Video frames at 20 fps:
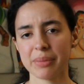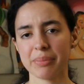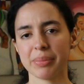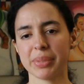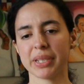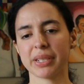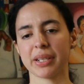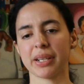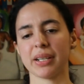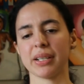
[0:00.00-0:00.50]

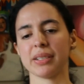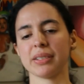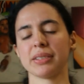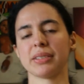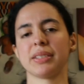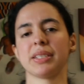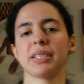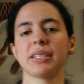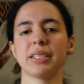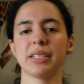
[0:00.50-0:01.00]
because
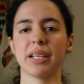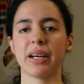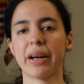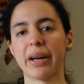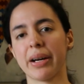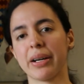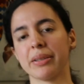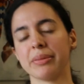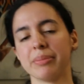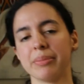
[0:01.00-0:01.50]

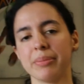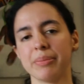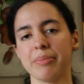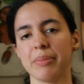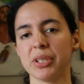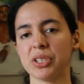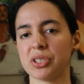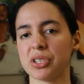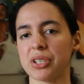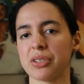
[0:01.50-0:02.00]
the
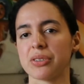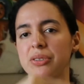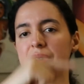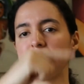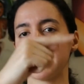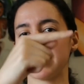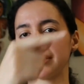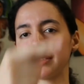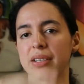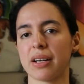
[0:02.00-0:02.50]
material
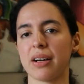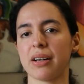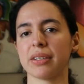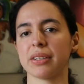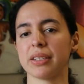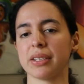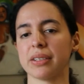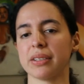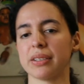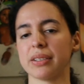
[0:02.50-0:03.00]
that's on
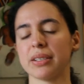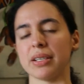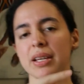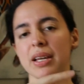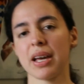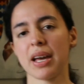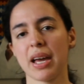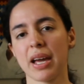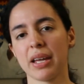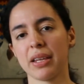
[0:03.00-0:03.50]
the
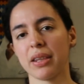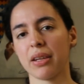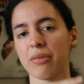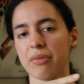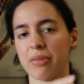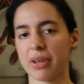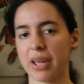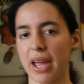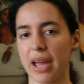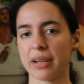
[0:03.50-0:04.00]
end of
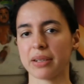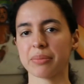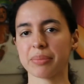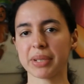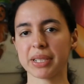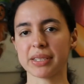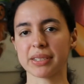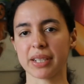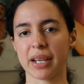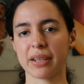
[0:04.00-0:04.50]
the
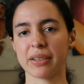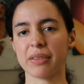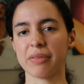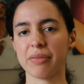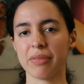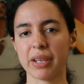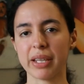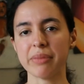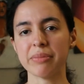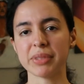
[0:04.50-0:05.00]
canopy is kind of
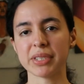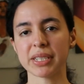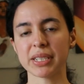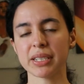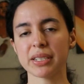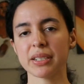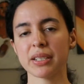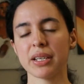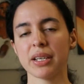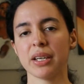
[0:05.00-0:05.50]

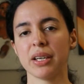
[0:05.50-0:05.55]
flimsy.